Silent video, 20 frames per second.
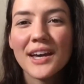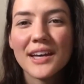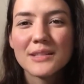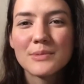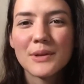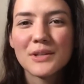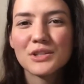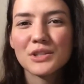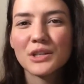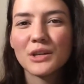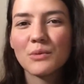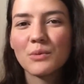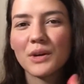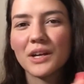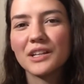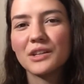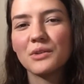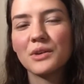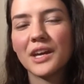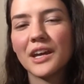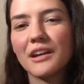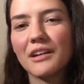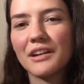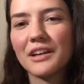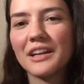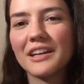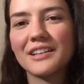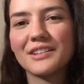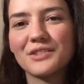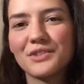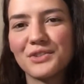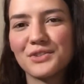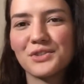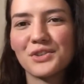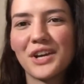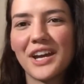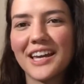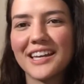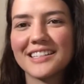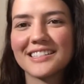especially when you carry
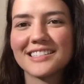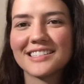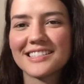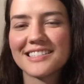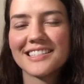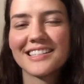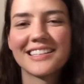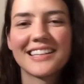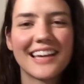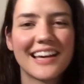trays.